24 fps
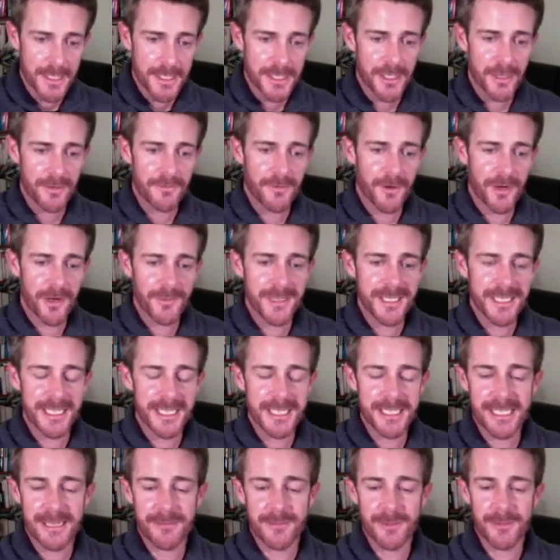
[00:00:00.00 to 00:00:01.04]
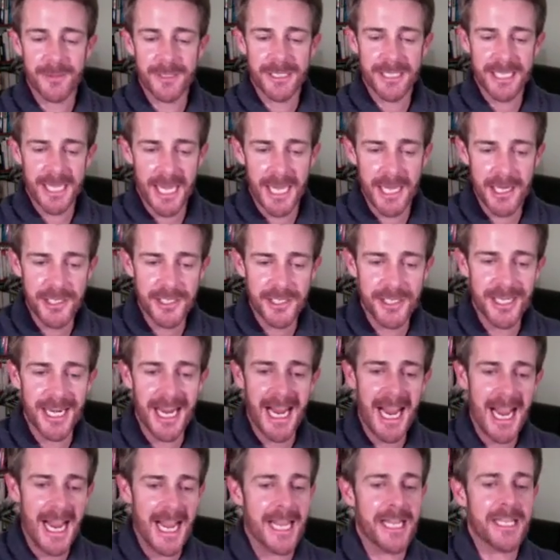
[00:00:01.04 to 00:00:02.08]
So, vitamin D supplementation
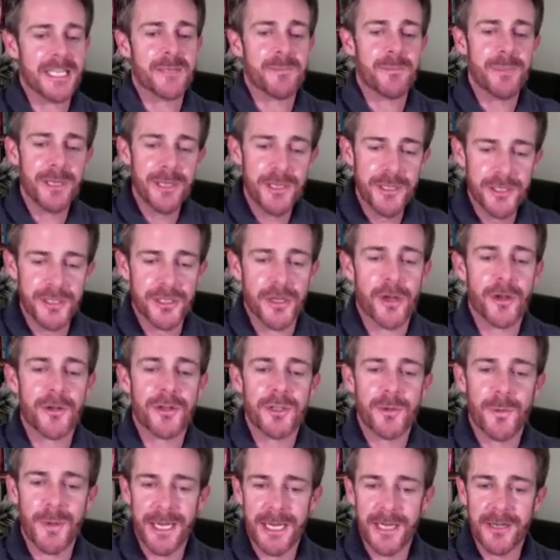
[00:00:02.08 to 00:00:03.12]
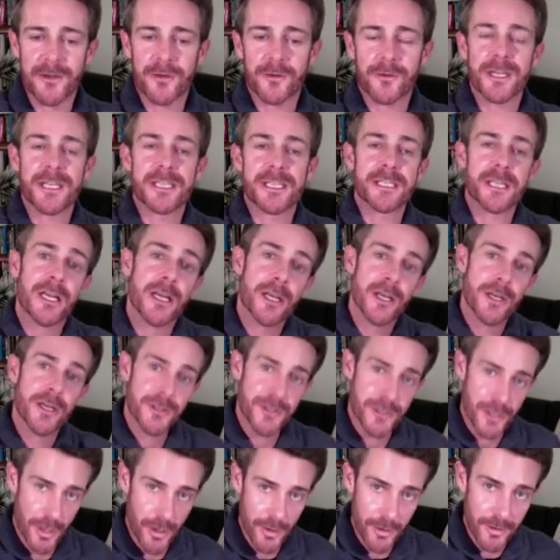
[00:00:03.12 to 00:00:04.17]
has been shown to increase
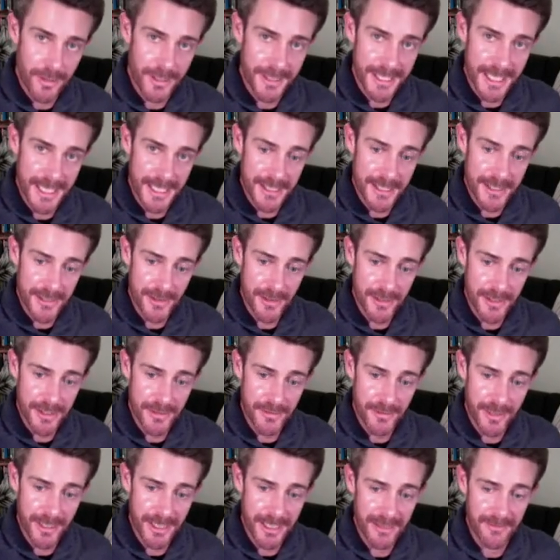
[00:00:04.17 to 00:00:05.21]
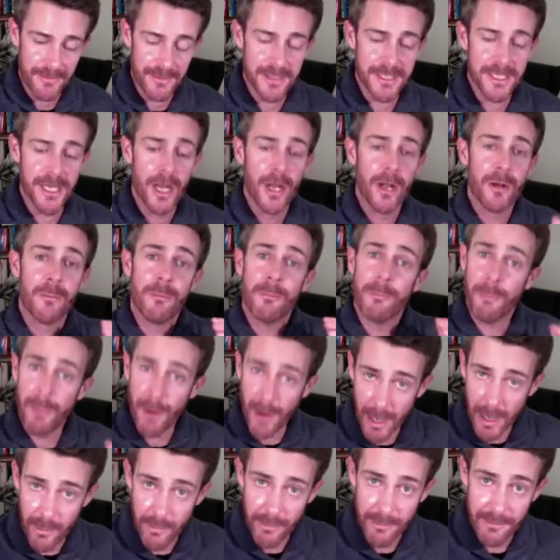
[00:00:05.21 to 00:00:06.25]
total testosterone levels
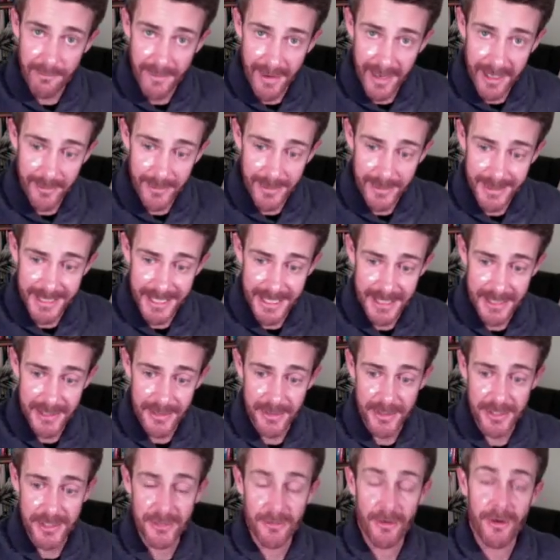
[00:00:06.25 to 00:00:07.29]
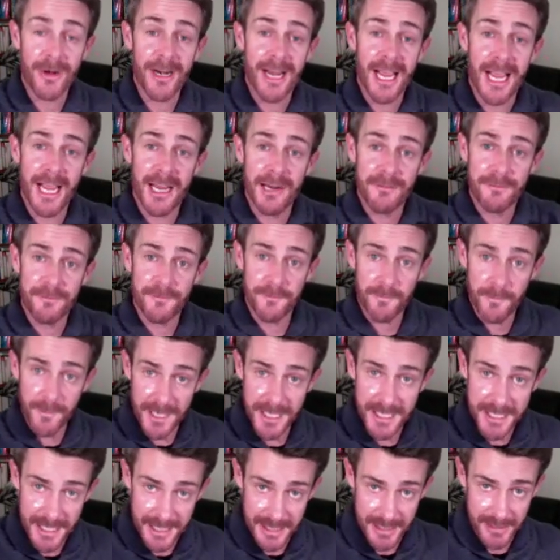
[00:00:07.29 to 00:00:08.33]
bioavailable testosterone and
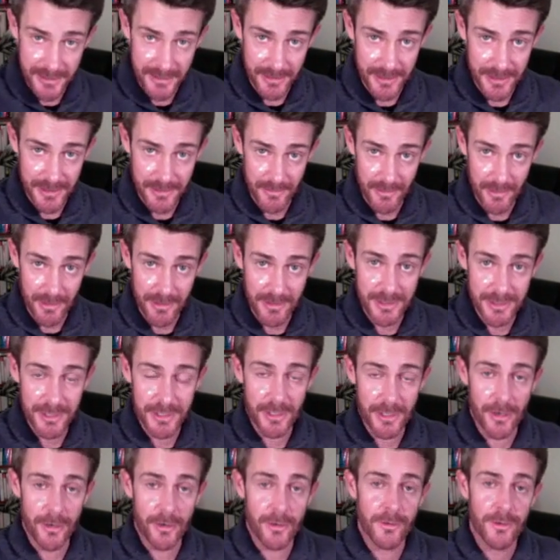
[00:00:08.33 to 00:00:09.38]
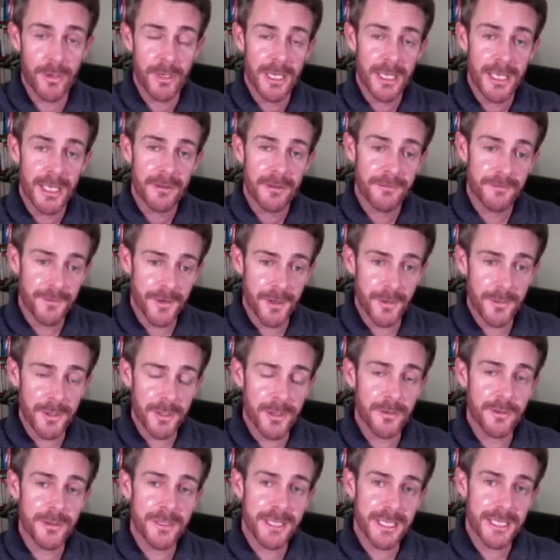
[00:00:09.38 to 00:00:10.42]
free testosterone. So,
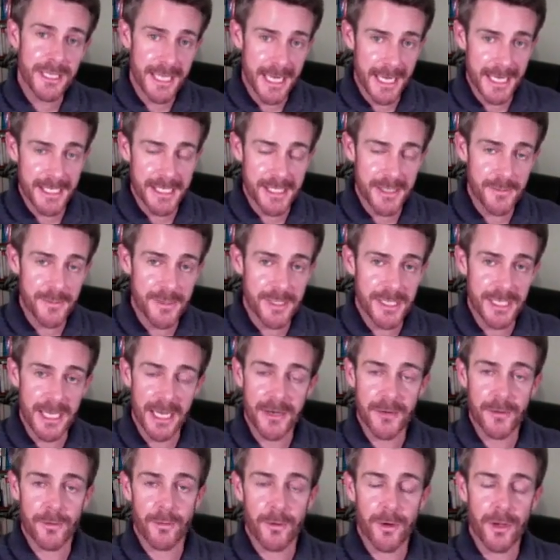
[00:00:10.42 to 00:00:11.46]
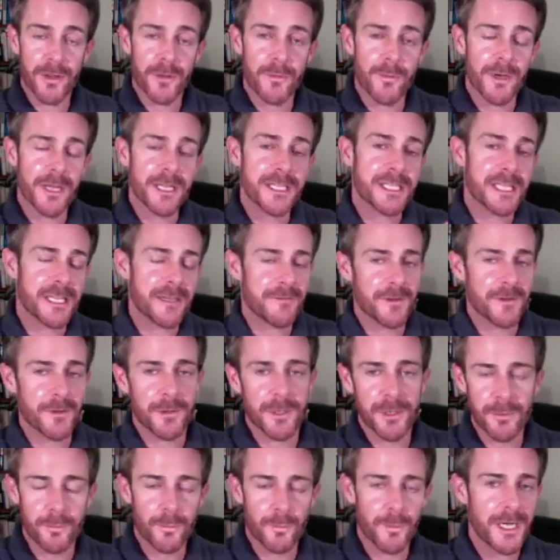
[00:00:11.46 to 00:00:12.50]
very good to get some sun, or otherwise, if
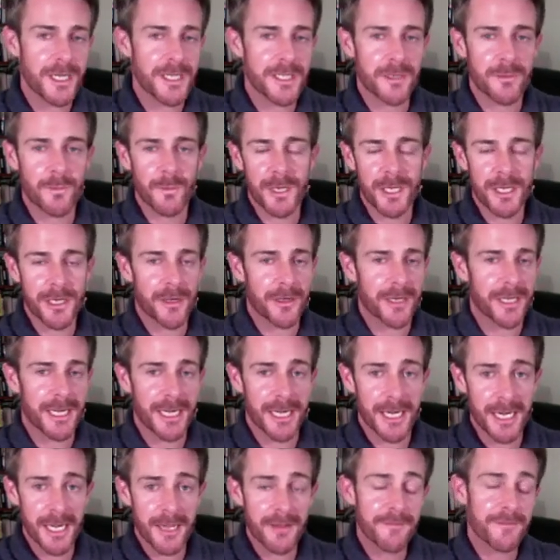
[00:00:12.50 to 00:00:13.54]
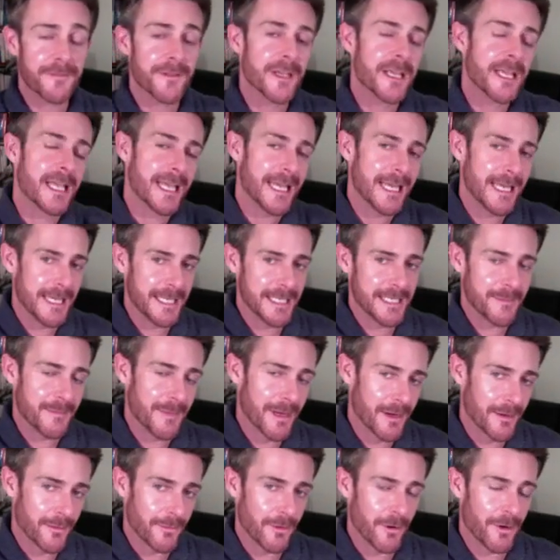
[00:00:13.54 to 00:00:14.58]
you're in a region where you don't get enough, it is a
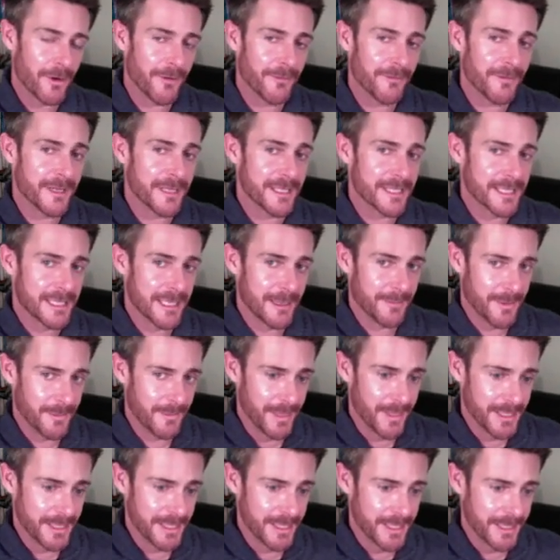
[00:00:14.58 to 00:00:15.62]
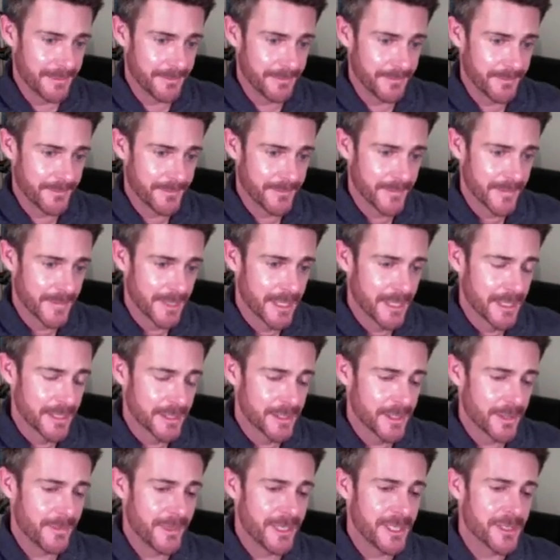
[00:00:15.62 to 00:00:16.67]
matter of supplementing.
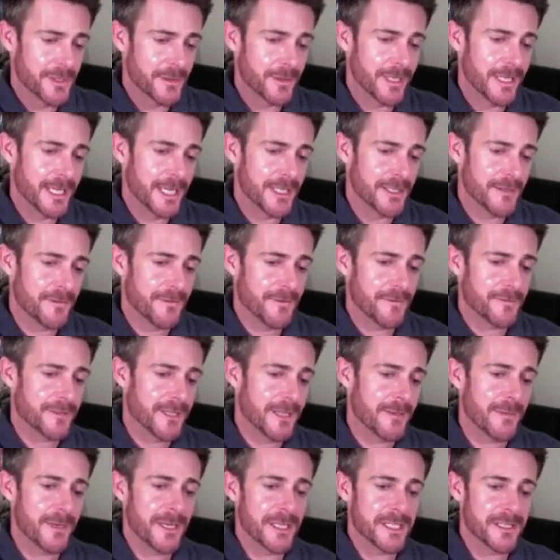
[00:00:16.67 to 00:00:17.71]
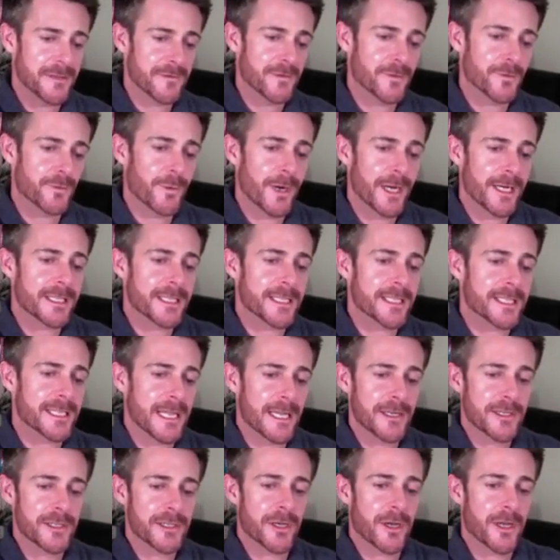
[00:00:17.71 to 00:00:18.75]
So, be sure to get your 15 minutes of direct
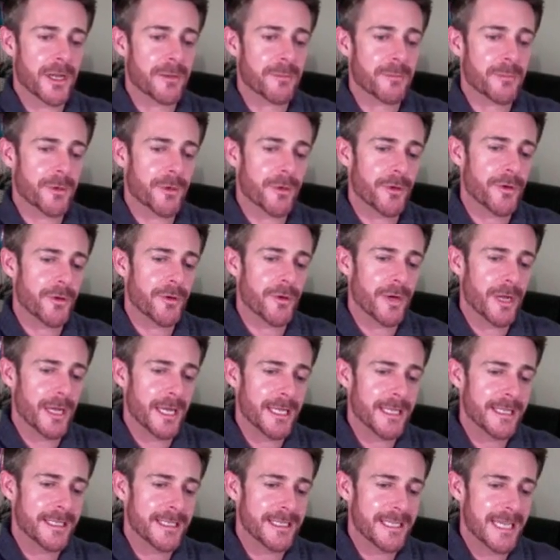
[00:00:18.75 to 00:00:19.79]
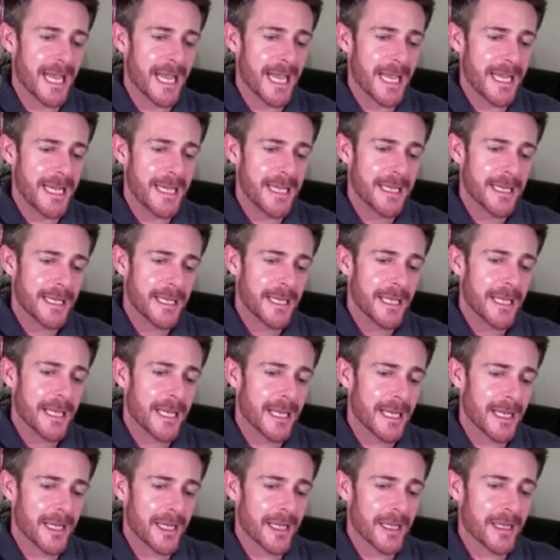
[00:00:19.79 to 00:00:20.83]
sunshine per day.
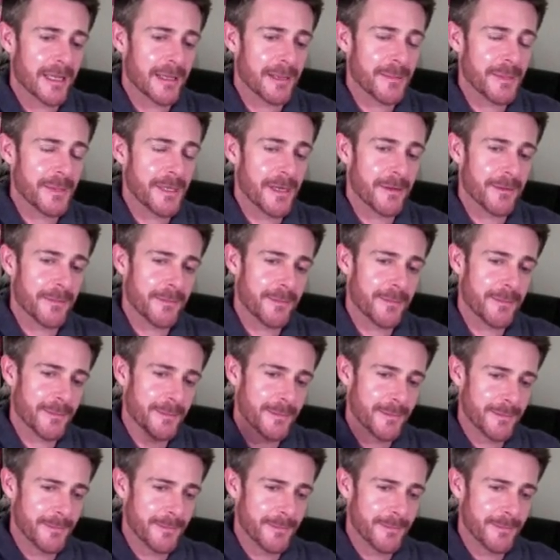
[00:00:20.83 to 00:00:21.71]
Uh, you know,